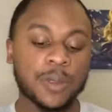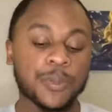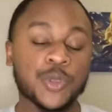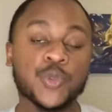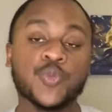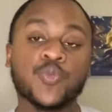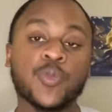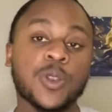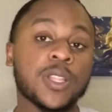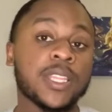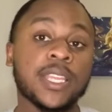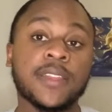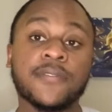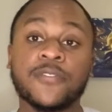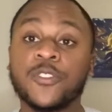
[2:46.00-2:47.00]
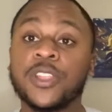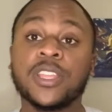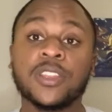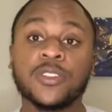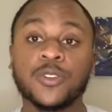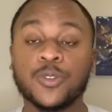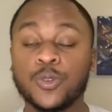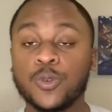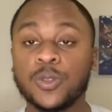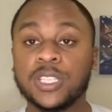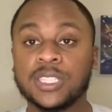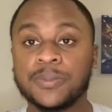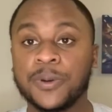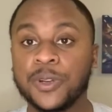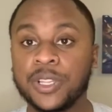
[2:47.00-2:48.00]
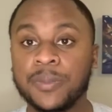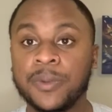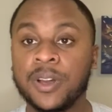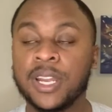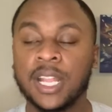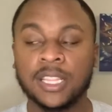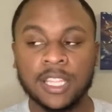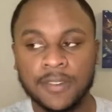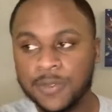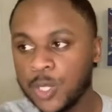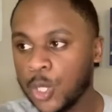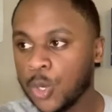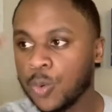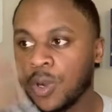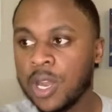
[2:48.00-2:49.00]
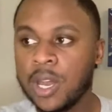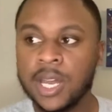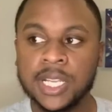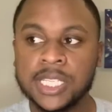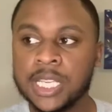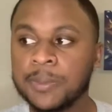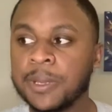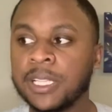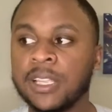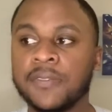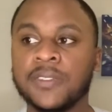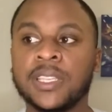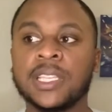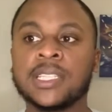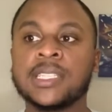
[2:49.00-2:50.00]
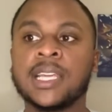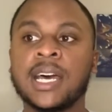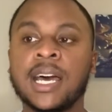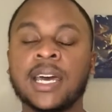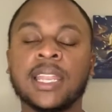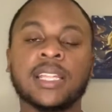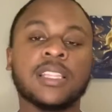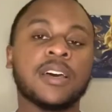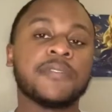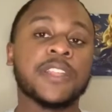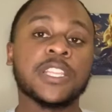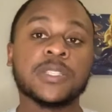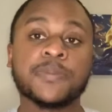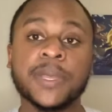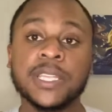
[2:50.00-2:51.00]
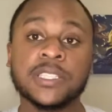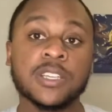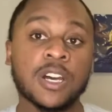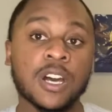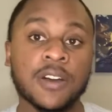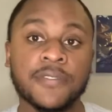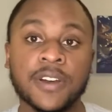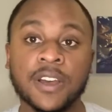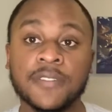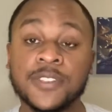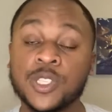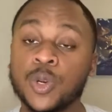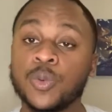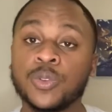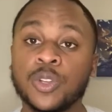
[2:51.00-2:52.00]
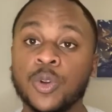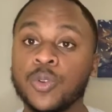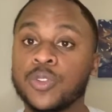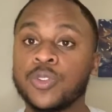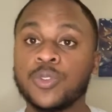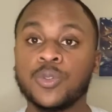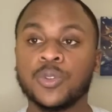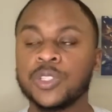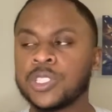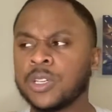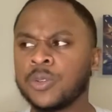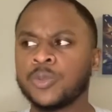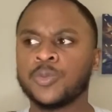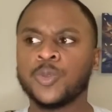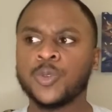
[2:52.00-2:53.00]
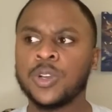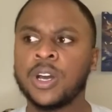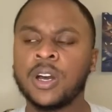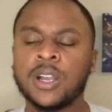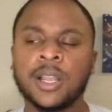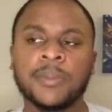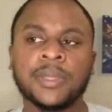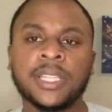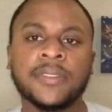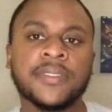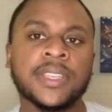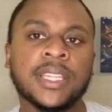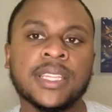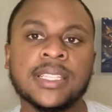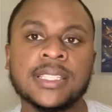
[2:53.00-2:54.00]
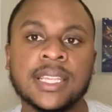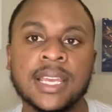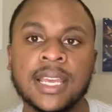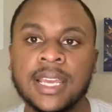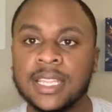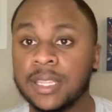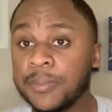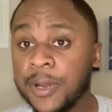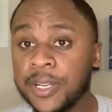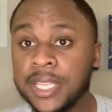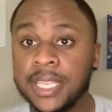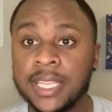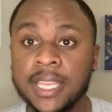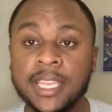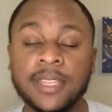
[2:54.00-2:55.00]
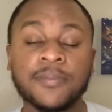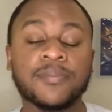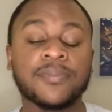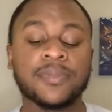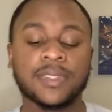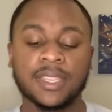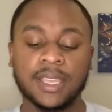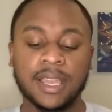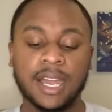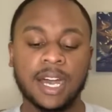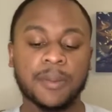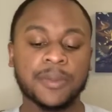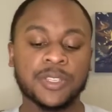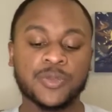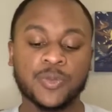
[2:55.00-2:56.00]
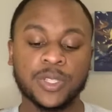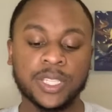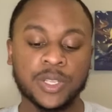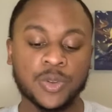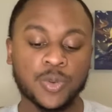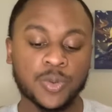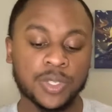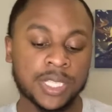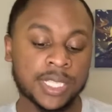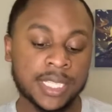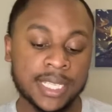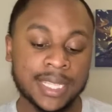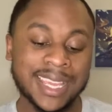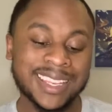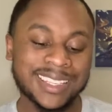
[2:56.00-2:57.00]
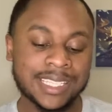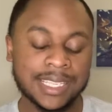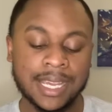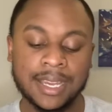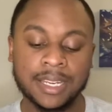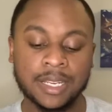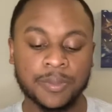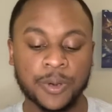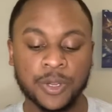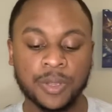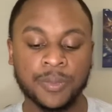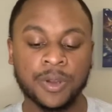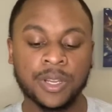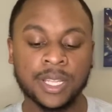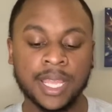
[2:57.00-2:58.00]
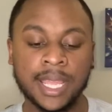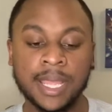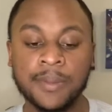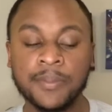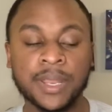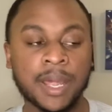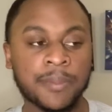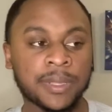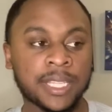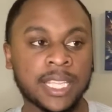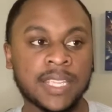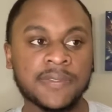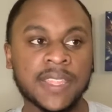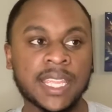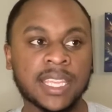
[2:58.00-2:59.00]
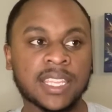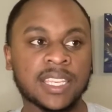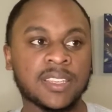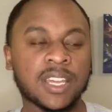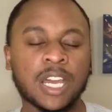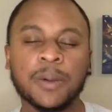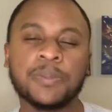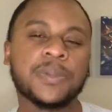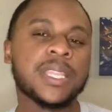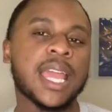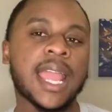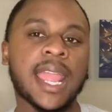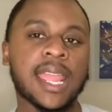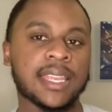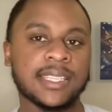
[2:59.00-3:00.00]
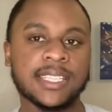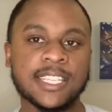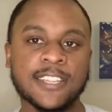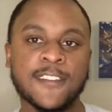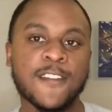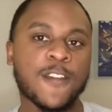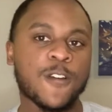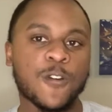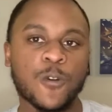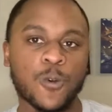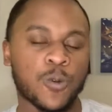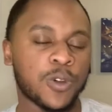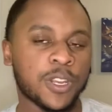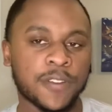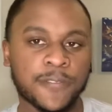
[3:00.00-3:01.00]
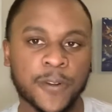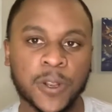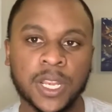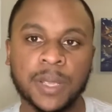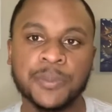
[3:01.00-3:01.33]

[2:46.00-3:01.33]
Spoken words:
is really freaking cool as a Pokemon. I love the whole concept. I love the design. I love that it's based off of Son Goku or Son Wukong, I believe it is, the Monkey King. It's really cool to see that design in a Pokemon game, but I believe they can up the ante on Infernape